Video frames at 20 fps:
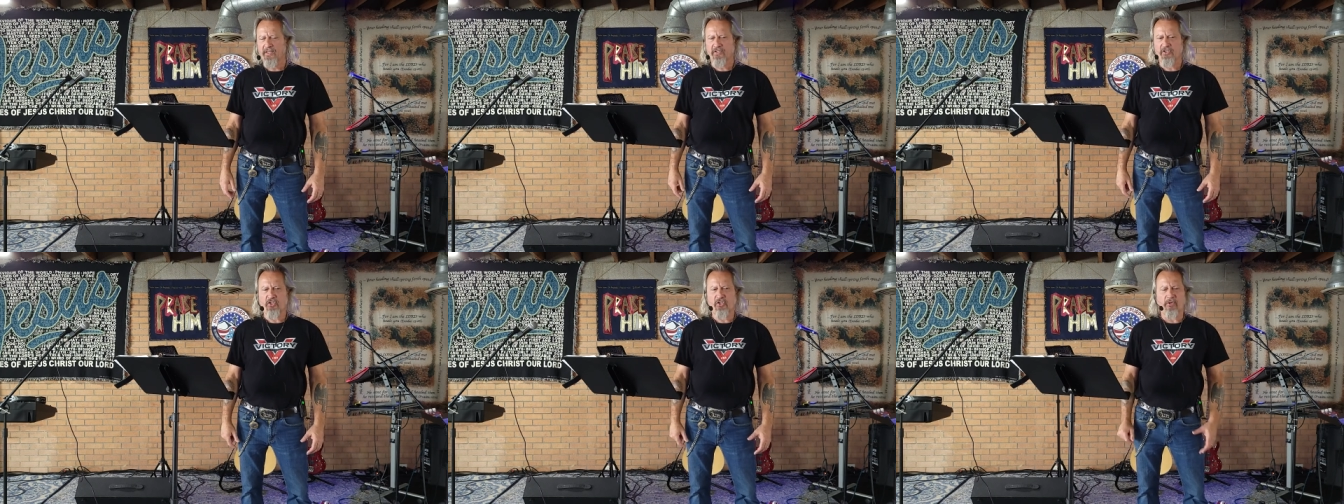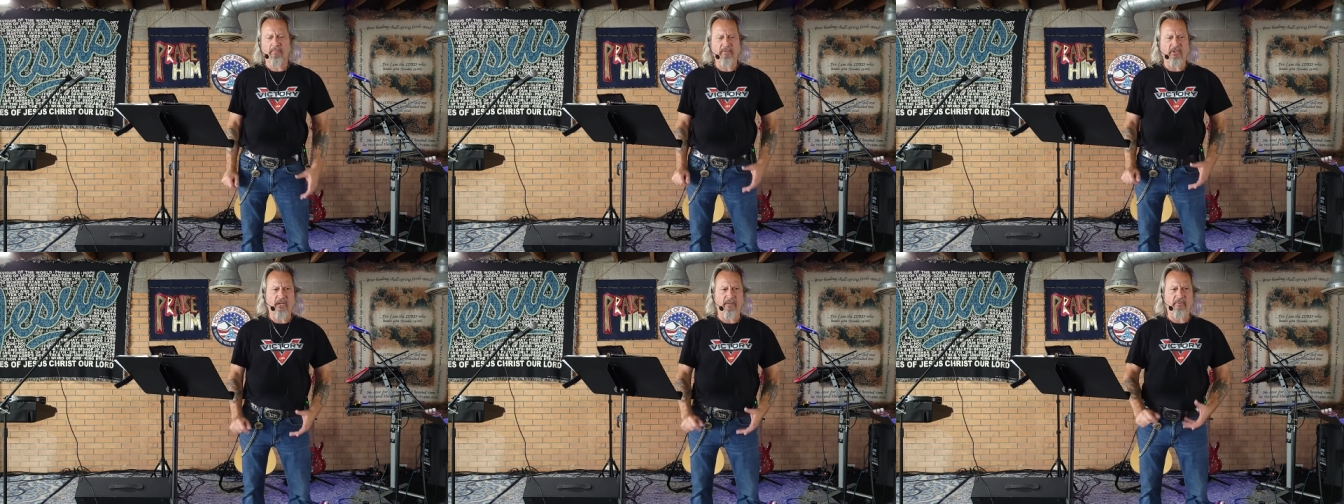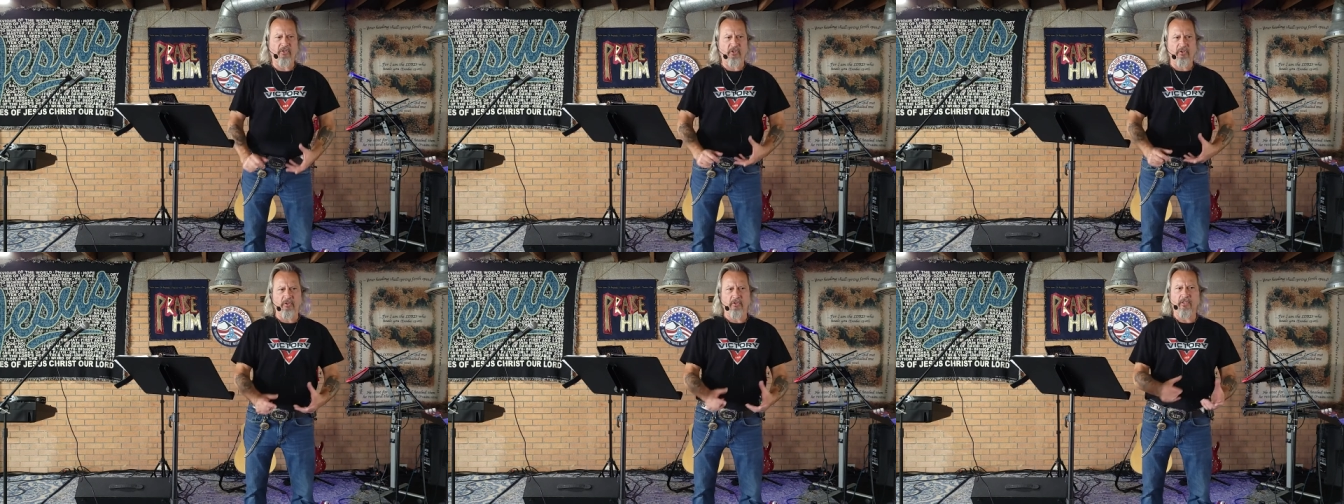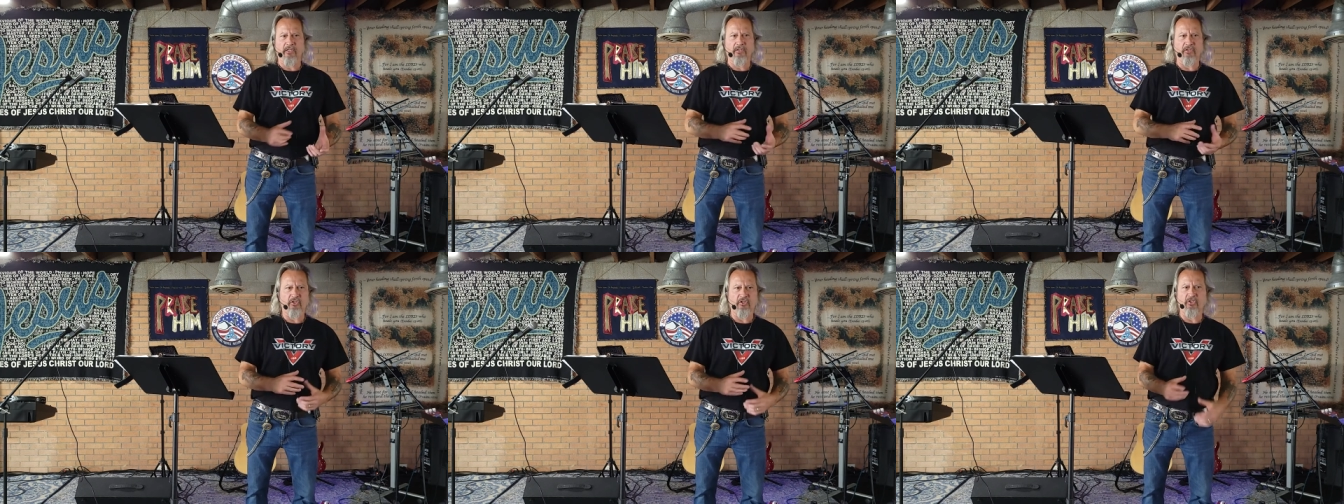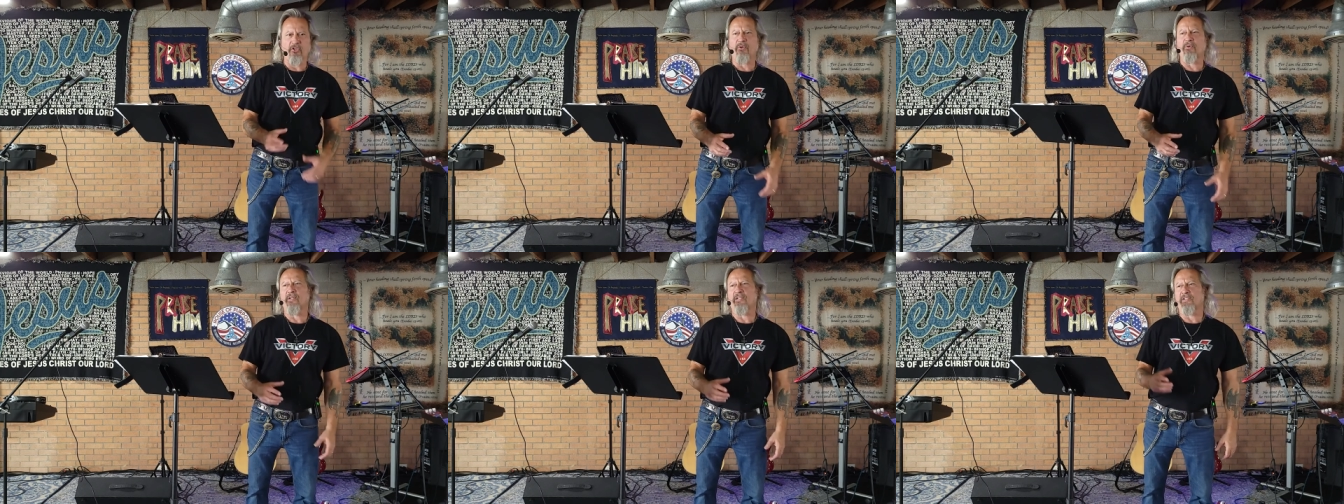Sometimes you don't get
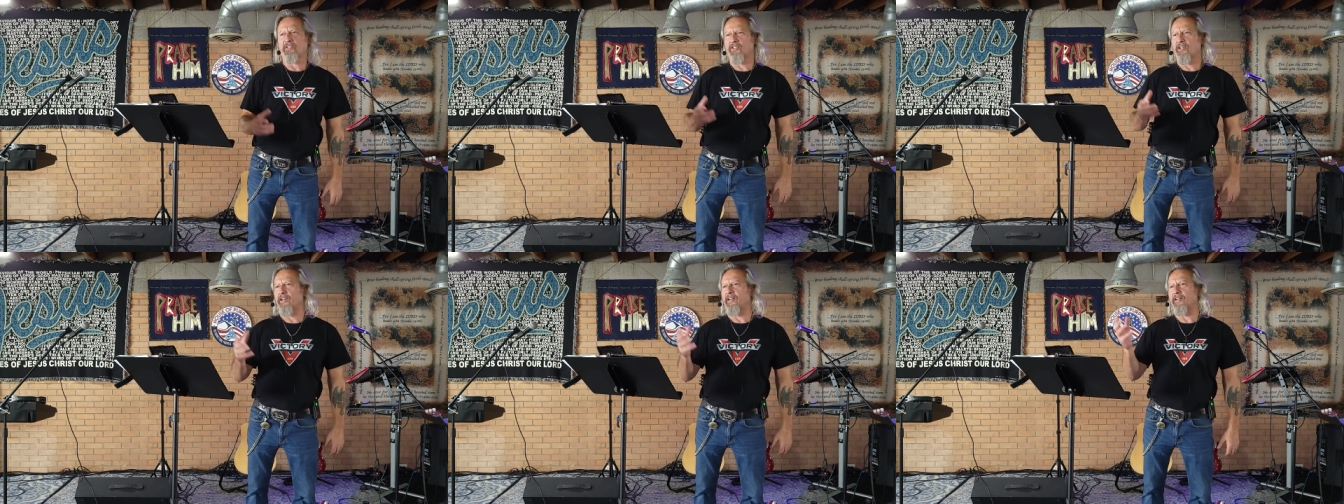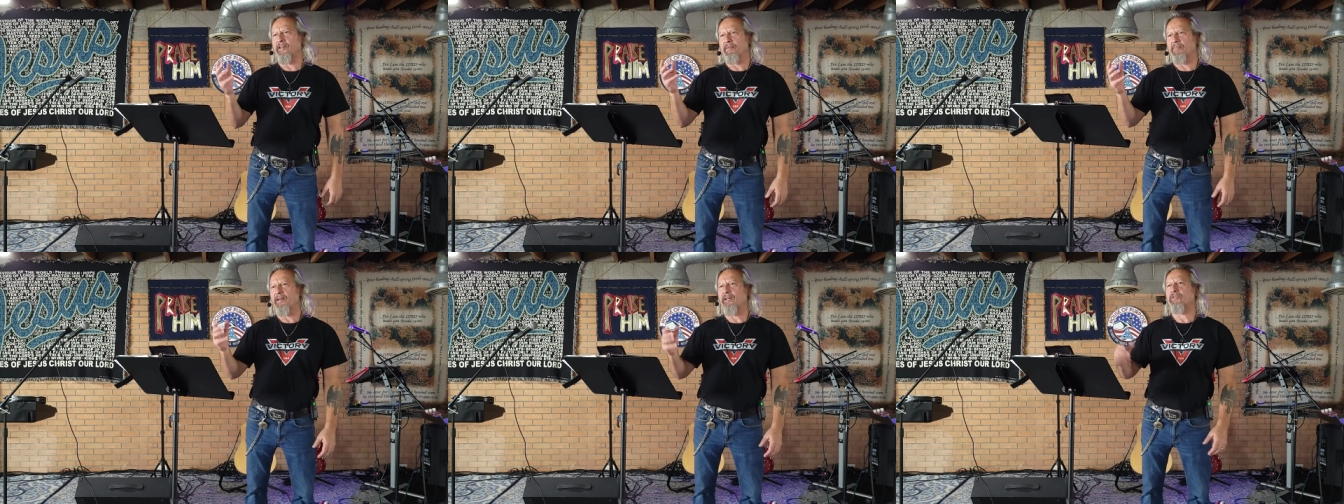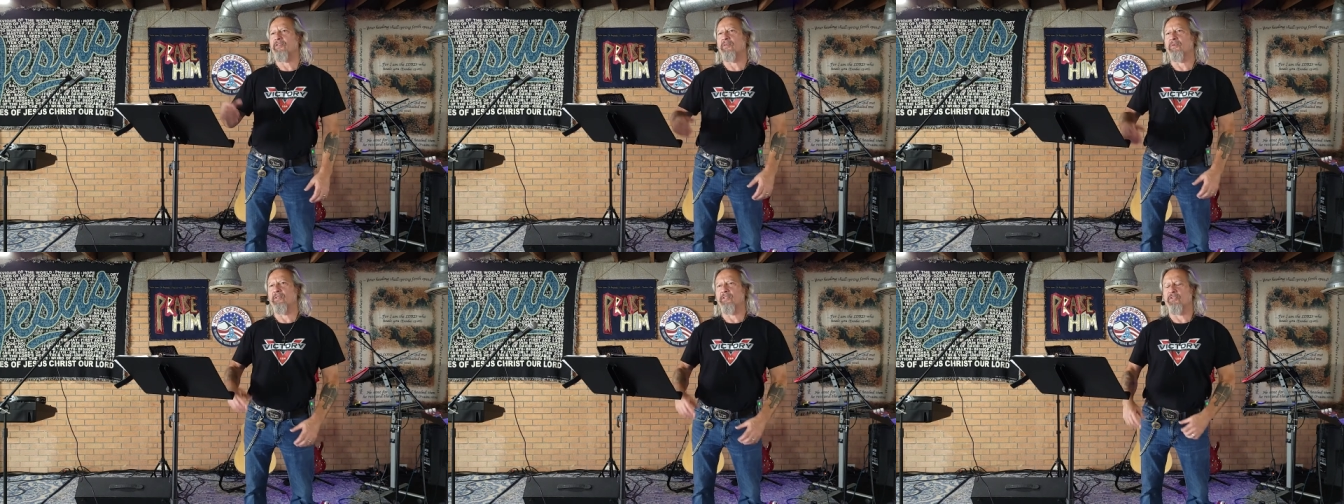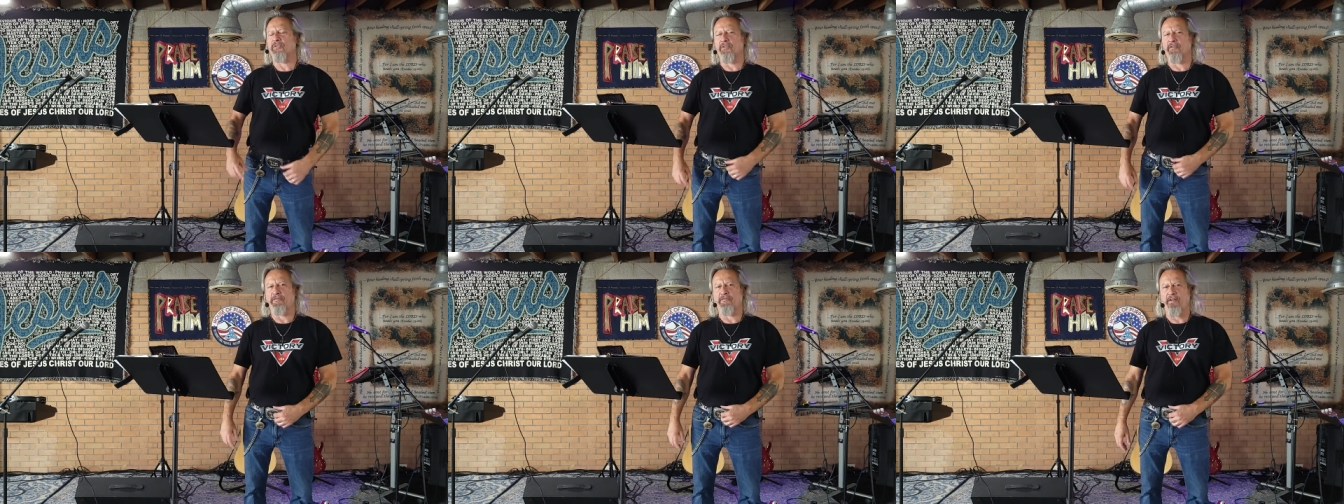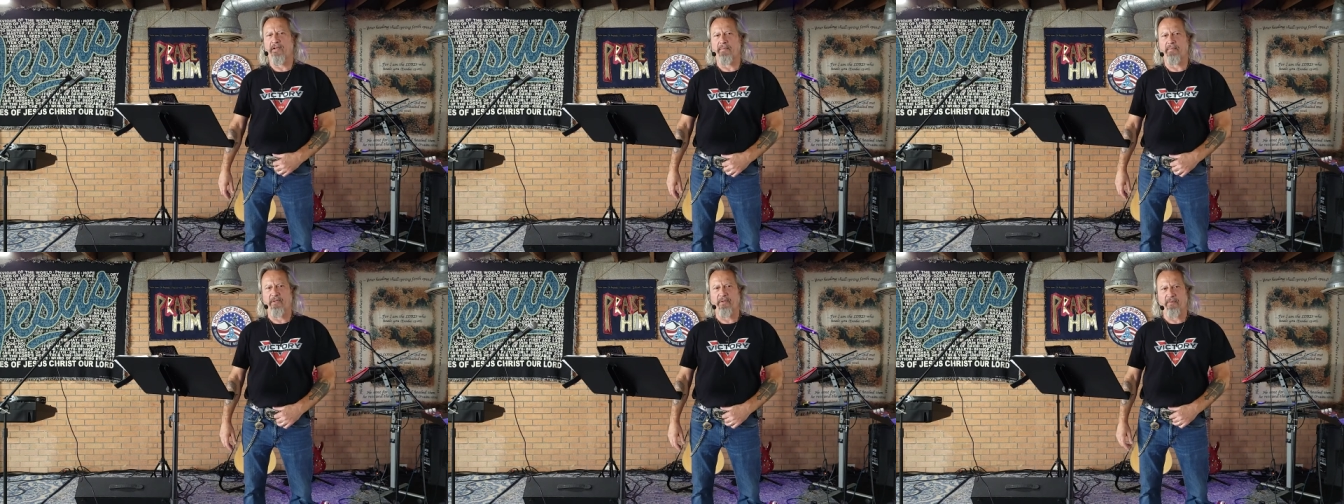so excited about going to a
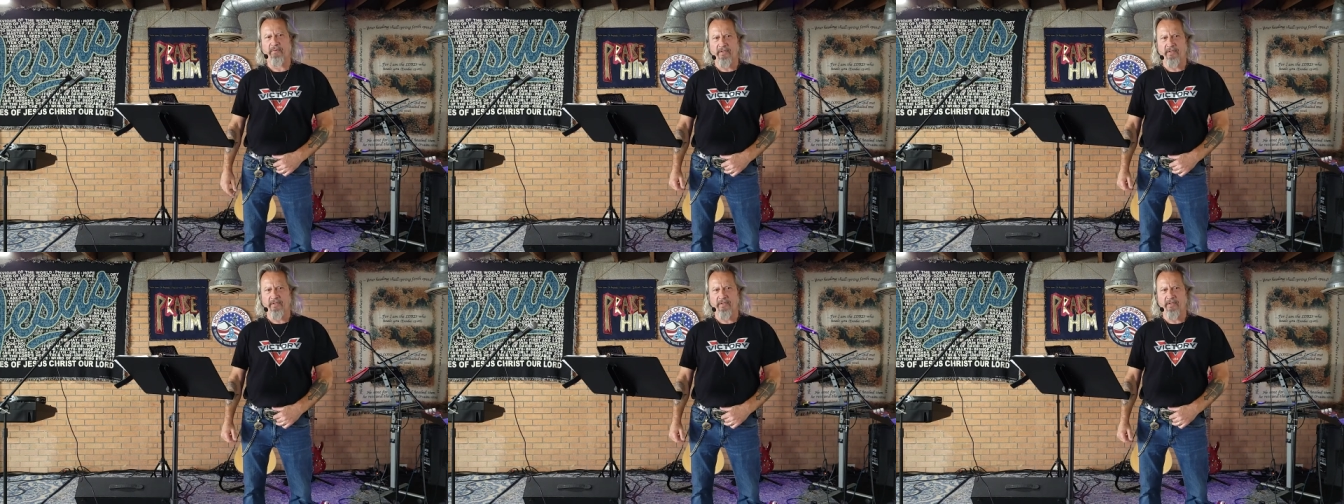family